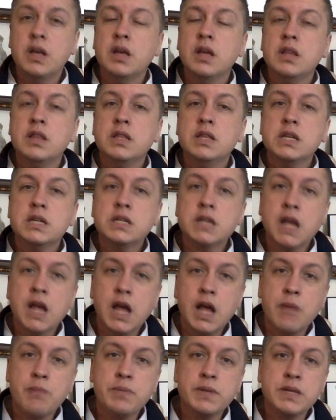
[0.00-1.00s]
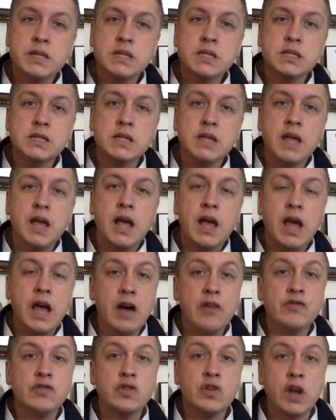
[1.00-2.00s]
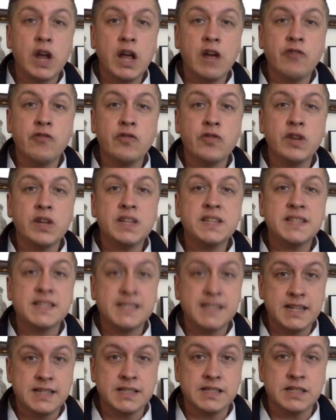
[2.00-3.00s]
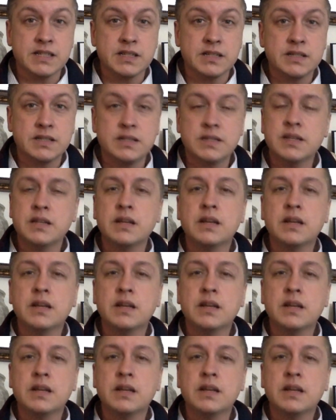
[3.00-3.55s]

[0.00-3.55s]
This happens after every census.